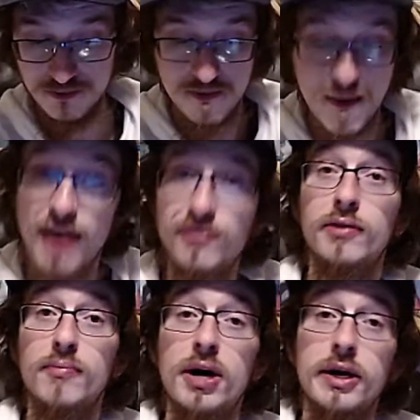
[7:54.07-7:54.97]

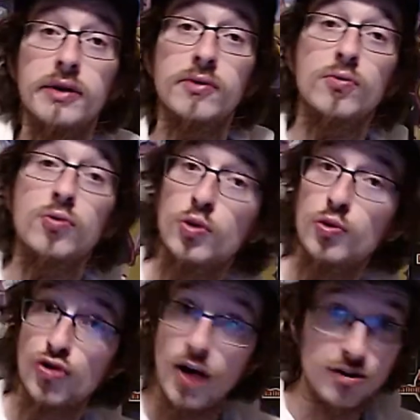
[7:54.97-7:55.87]
Mastamon, who
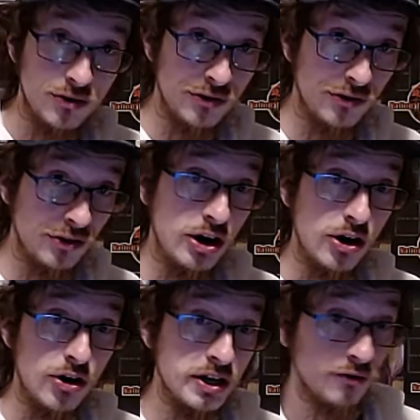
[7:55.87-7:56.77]
trashes the
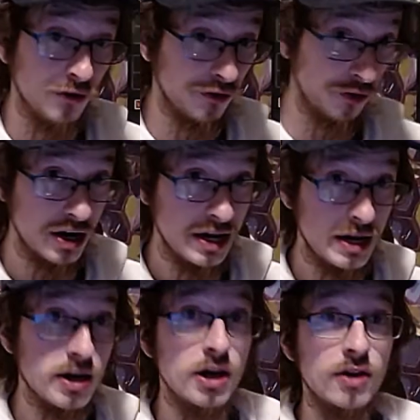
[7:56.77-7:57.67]
security for free,
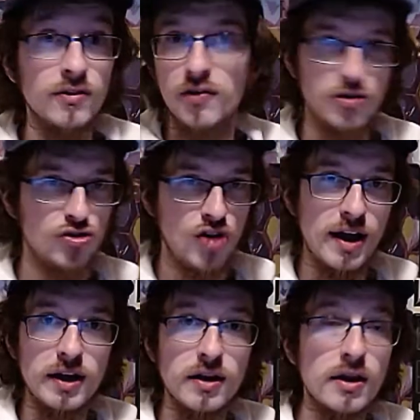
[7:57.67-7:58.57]
doesn't check
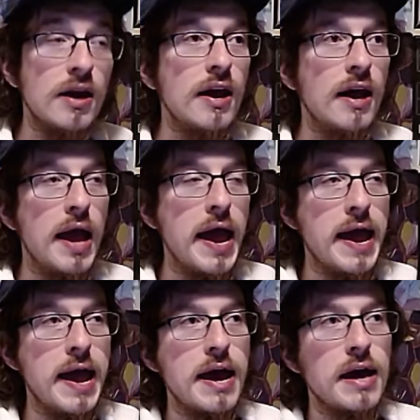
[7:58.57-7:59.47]
it,
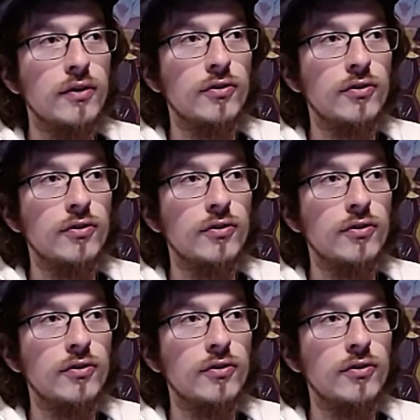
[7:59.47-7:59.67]
and